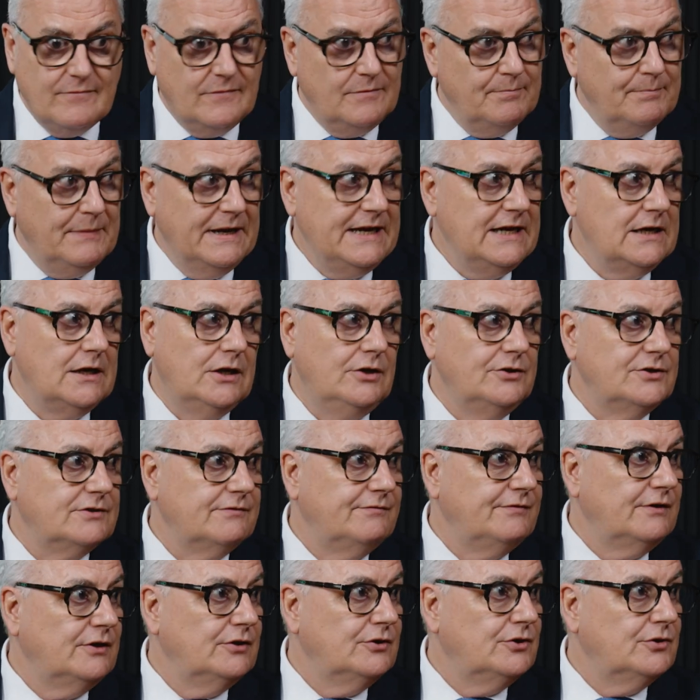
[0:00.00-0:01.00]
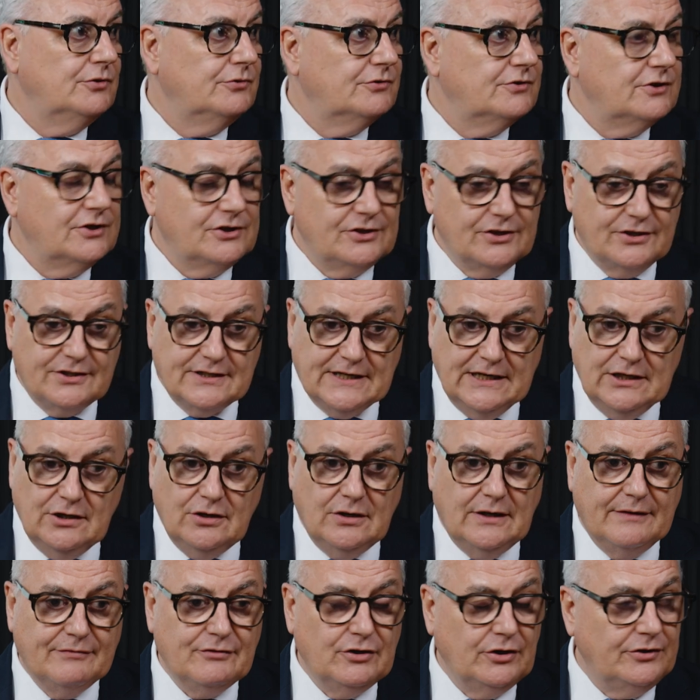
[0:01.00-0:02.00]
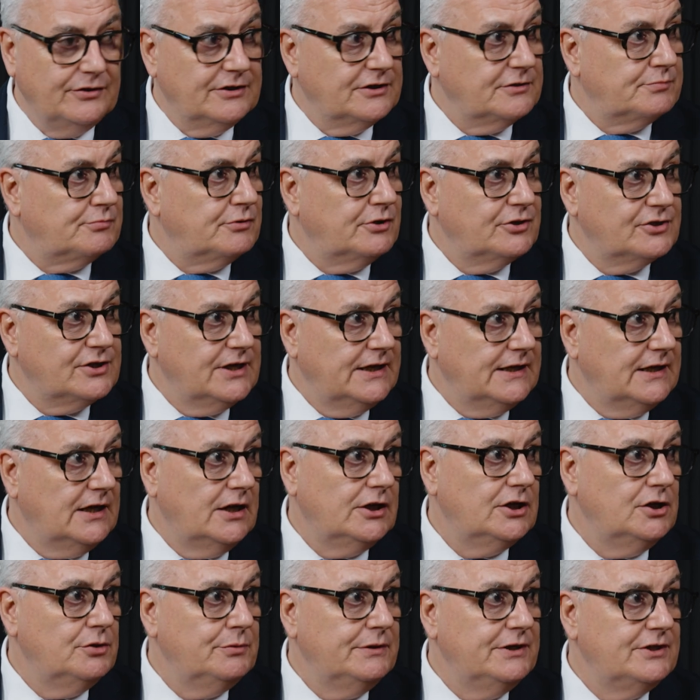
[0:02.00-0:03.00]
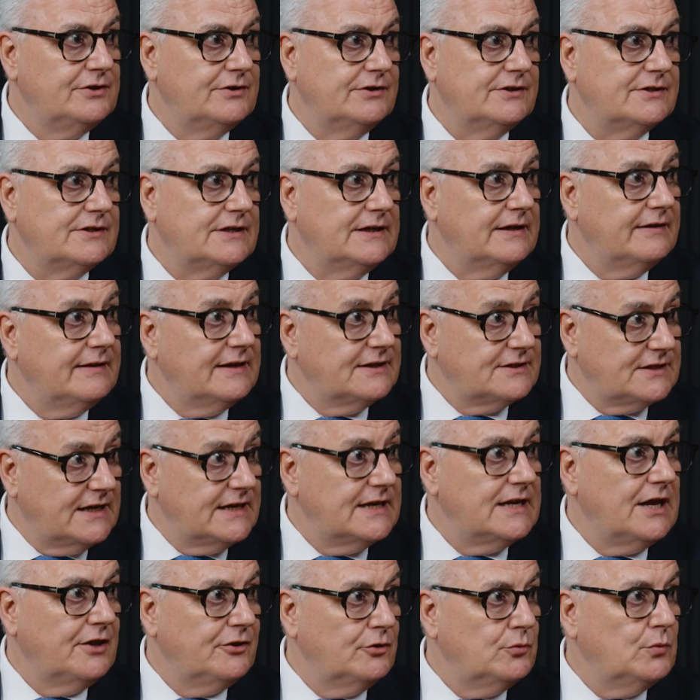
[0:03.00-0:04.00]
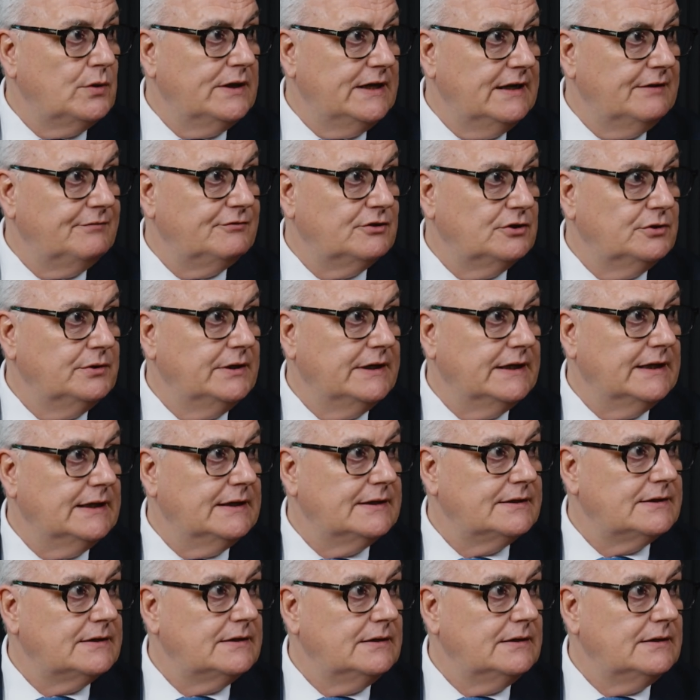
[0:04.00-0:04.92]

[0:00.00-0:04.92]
make loads of phone calls and just say, look, I've got this project. Are you interested in it? That's another way of doing it.